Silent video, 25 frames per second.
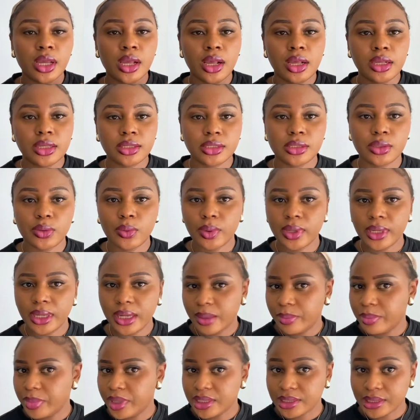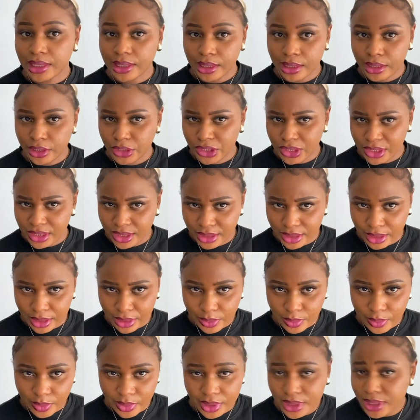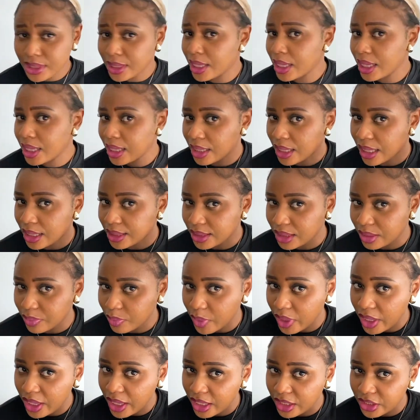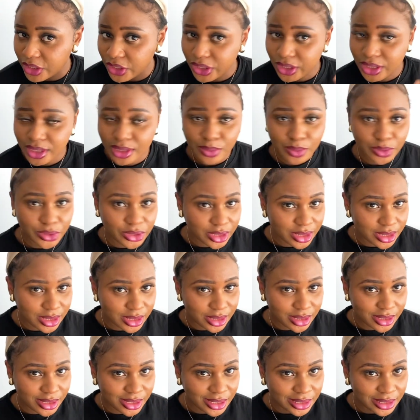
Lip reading: So what I basically just did was I did my edges, which is